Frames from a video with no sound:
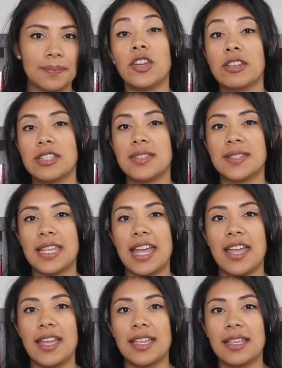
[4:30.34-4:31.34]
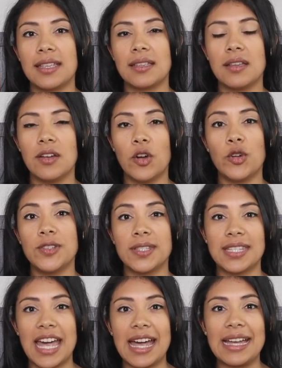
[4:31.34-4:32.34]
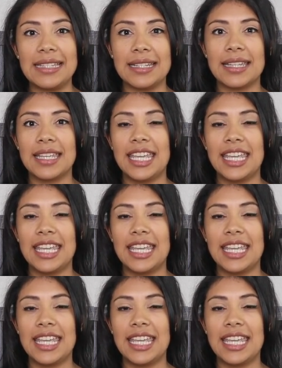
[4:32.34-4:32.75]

You could say, who's that?